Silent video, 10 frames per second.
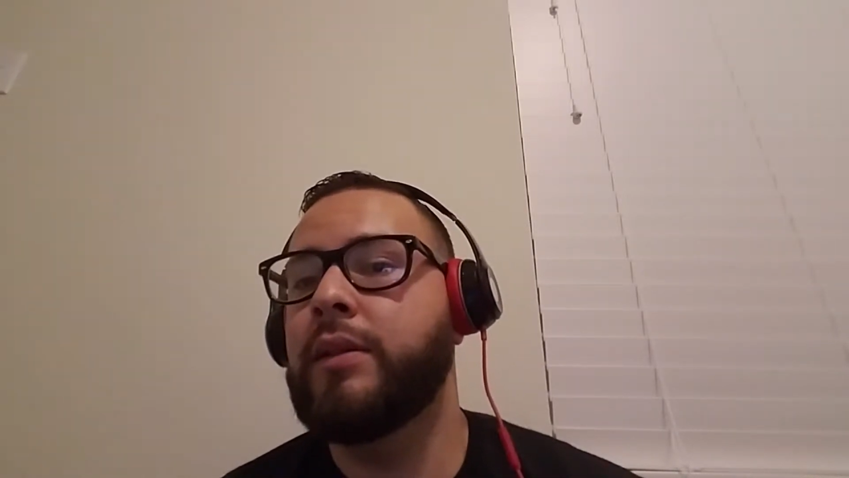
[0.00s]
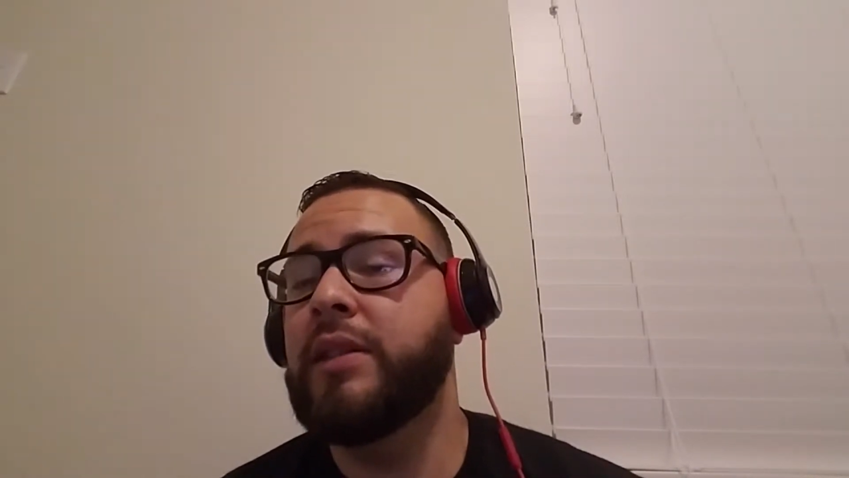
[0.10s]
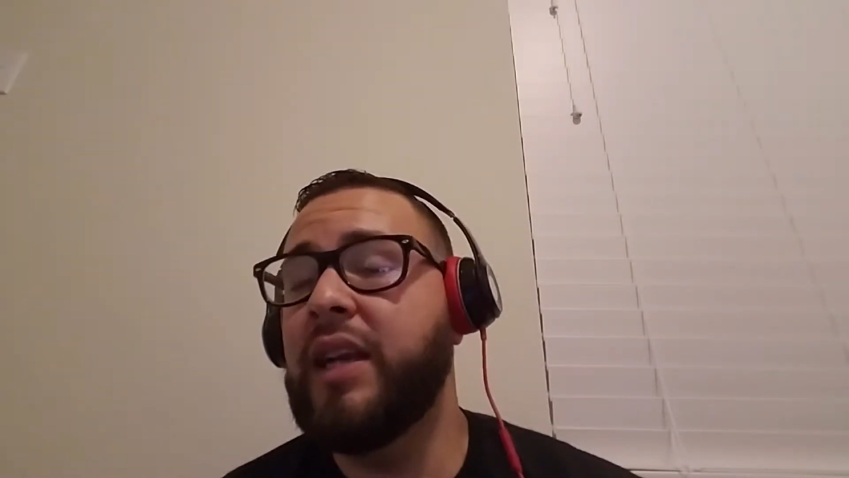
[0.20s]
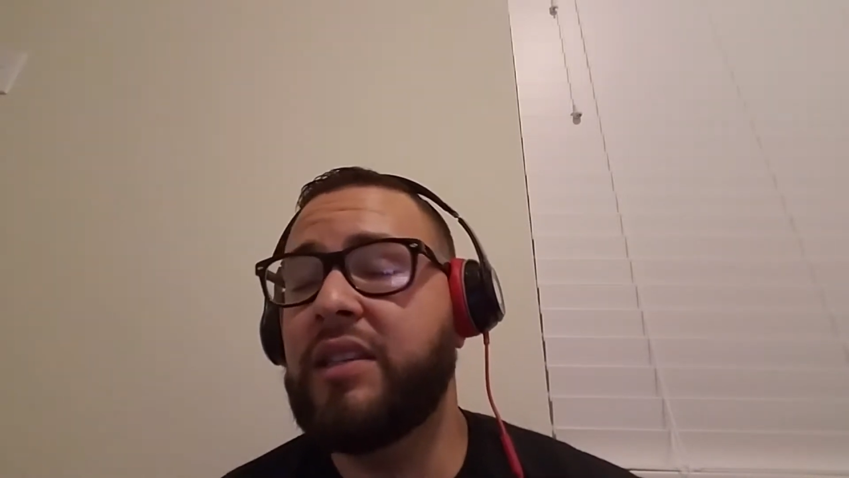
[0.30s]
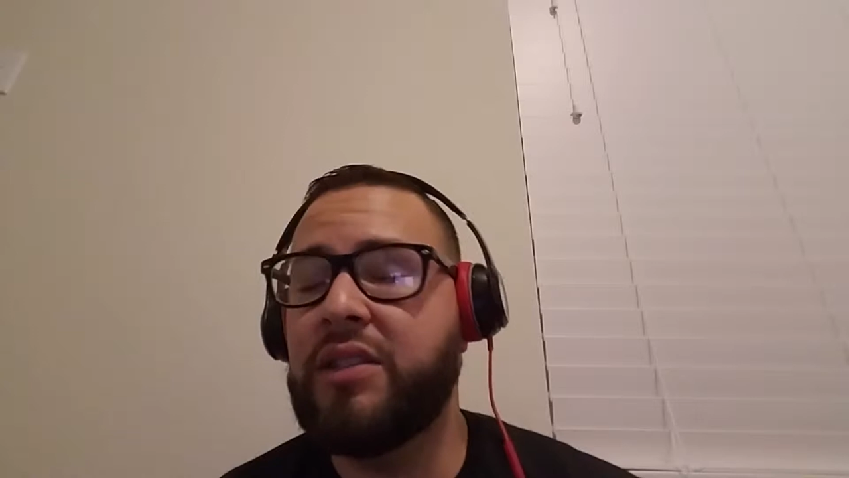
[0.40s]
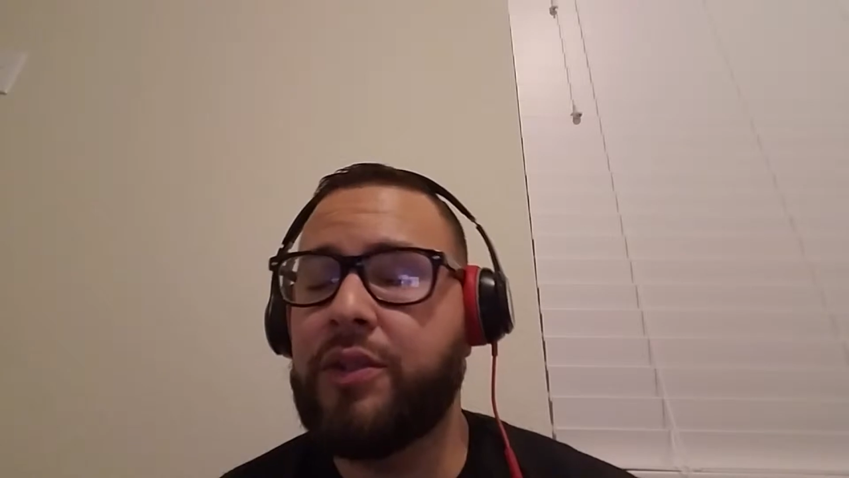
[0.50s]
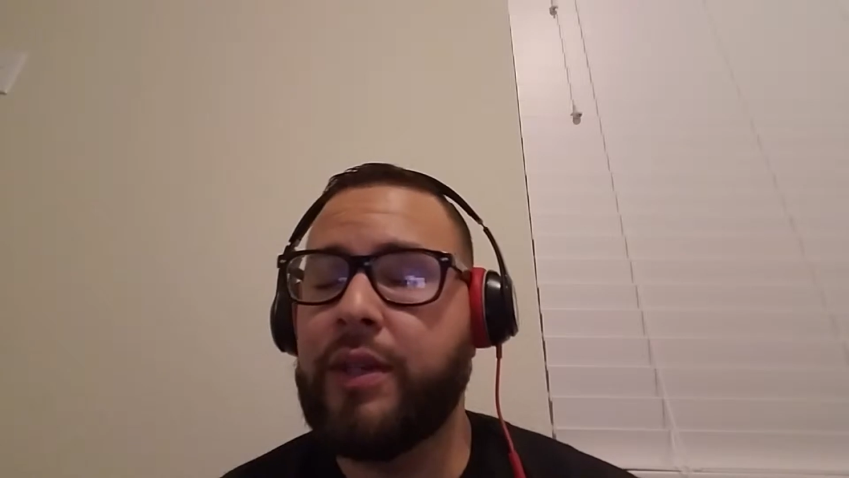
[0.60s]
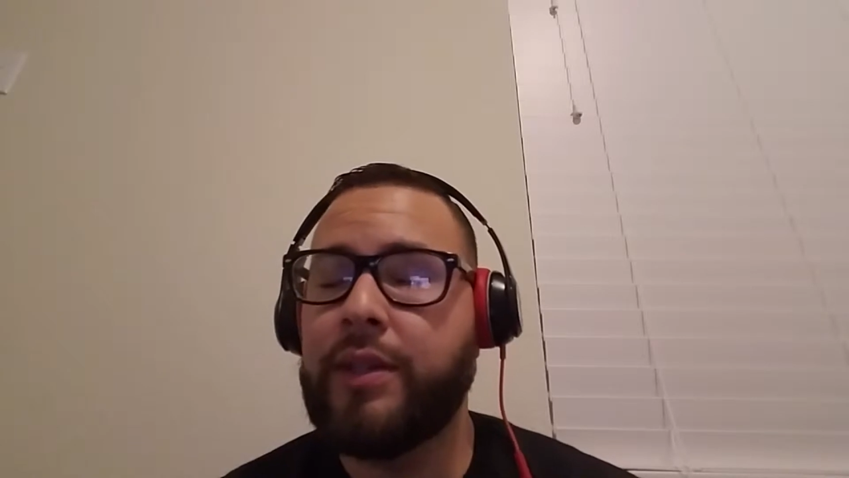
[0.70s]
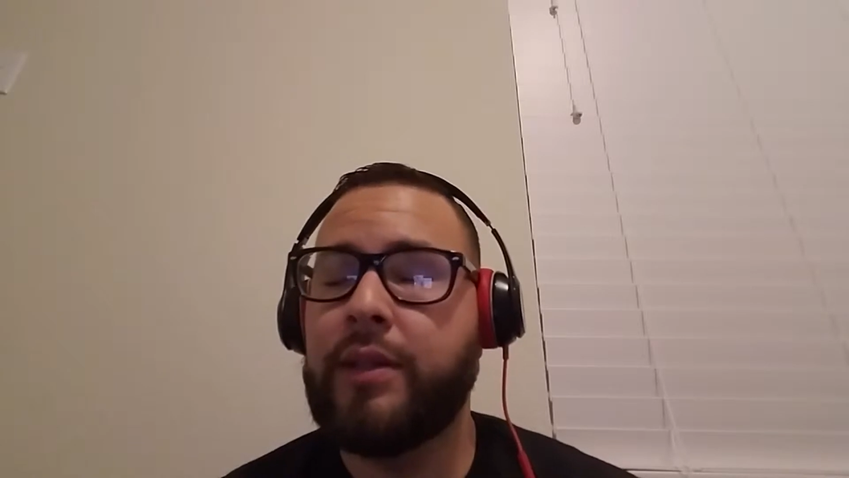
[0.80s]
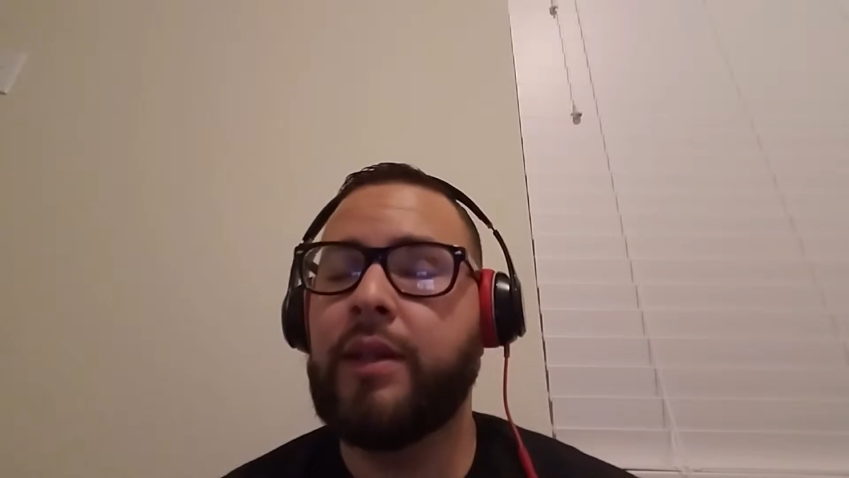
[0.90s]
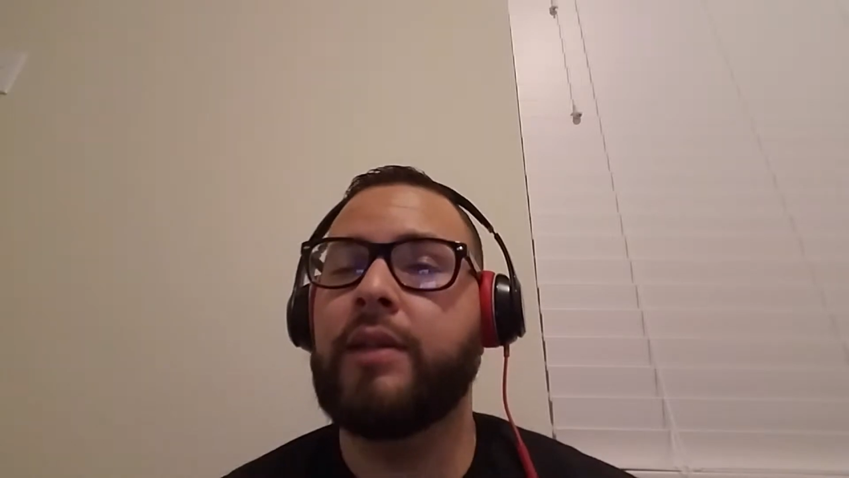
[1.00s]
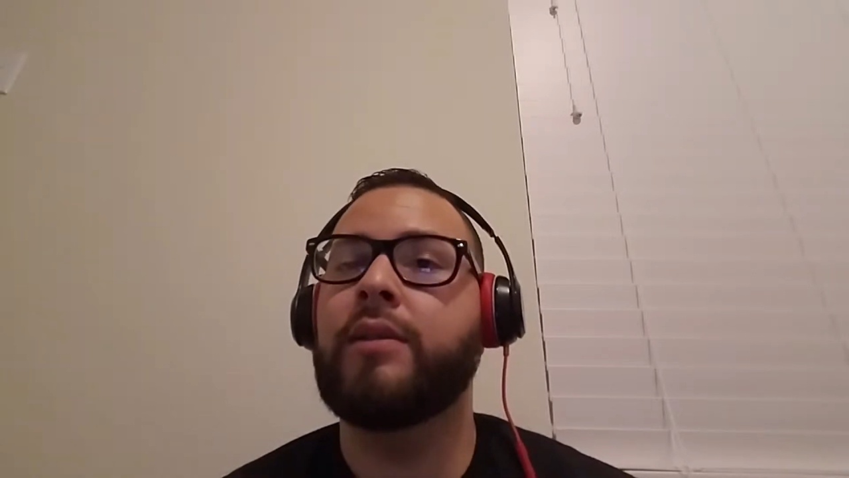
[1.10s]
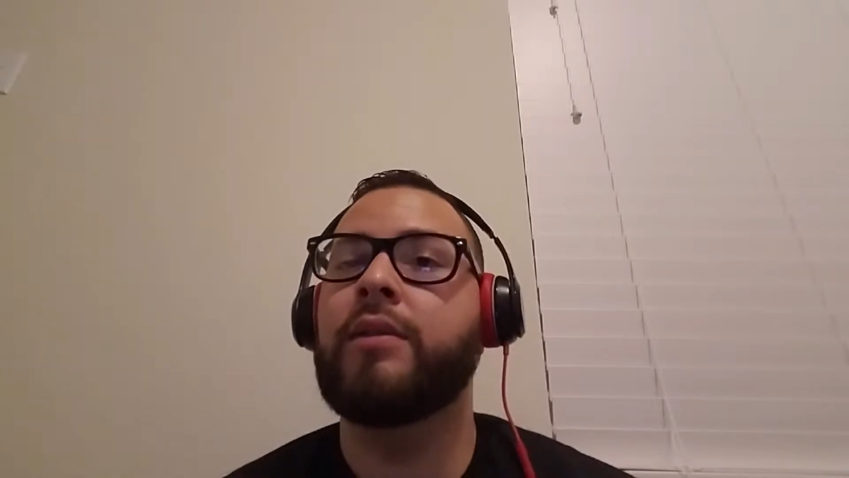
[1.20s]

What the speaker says: sentence stress. Yes,